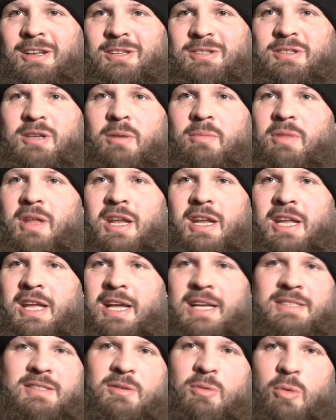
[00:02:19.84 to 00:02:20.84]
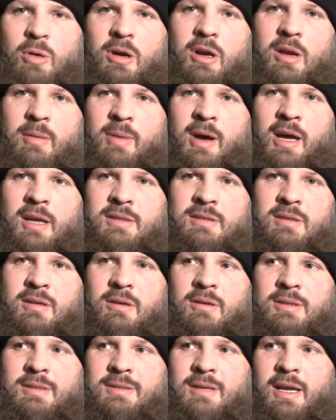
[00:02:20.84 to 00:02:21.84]
something that he has to worry about.
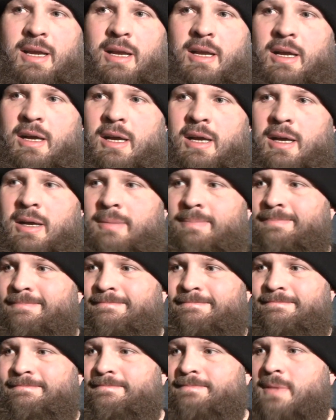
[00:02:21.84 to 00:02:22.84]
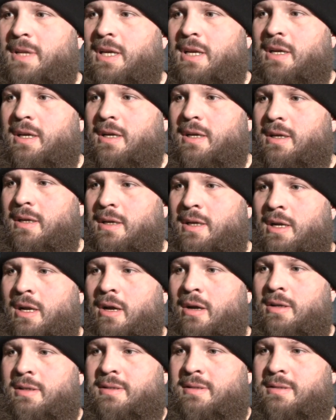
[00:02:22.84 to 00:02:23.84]
So it's like,
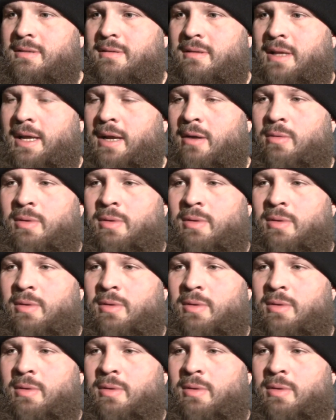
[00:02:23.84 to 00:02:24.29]
it's like